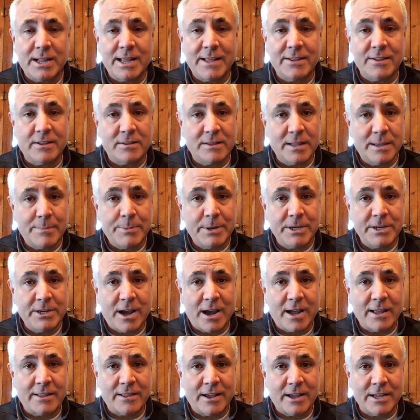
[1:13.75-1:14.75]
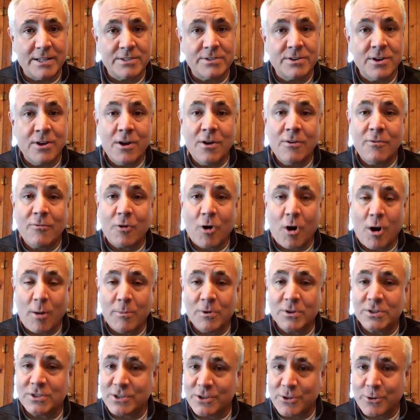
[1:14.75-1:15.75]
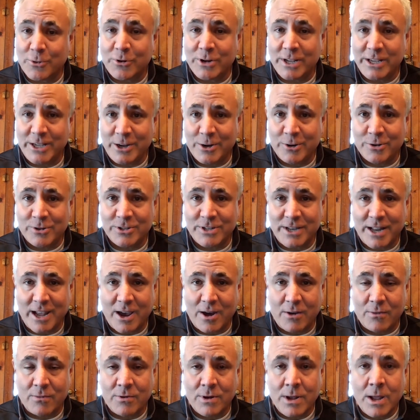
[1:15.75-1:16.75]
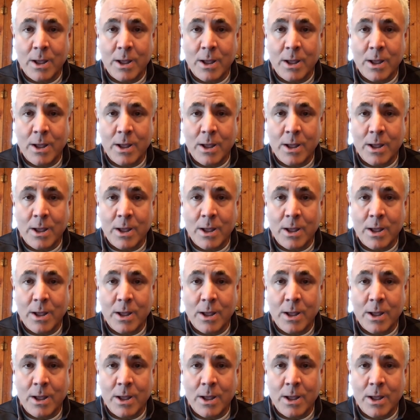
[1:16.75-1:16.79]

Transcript: in the lipid guidelines for almost 30 years now,